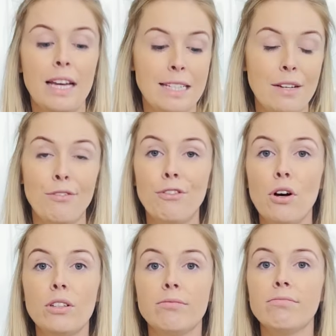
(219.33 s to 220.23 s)
Is it
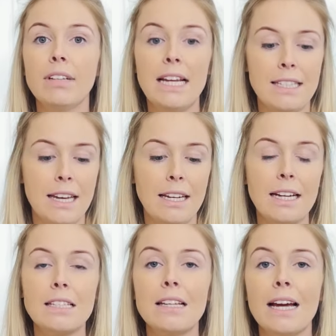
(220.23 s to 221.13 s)
fun? Is it an
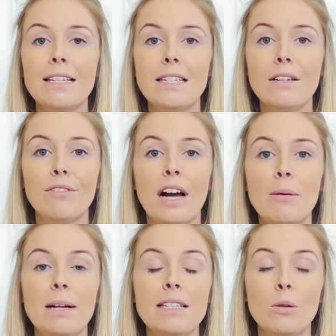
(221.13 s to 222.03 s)
exciting
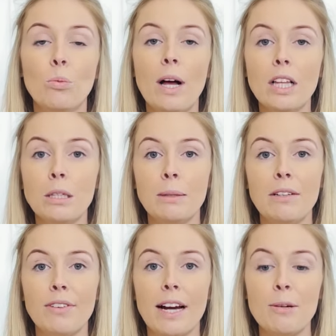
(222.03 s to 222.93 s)
environment? Is it a welcoming
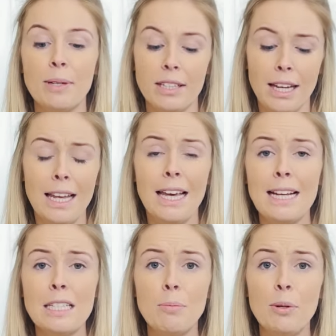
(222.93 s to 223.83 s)
environment?
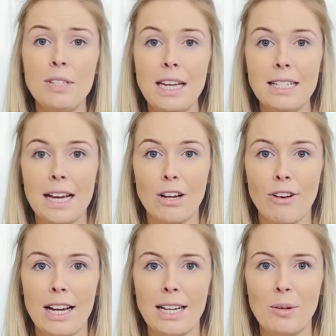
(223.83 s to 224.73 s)
Is the boutique
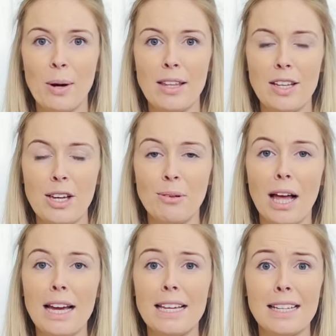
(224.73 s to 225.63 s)
decorated in a way that you
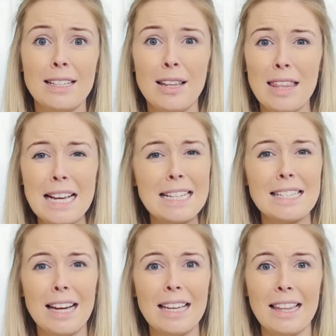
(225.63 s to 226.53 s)
like? Things
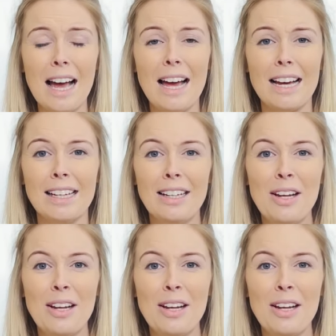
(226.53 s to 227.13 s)
like that.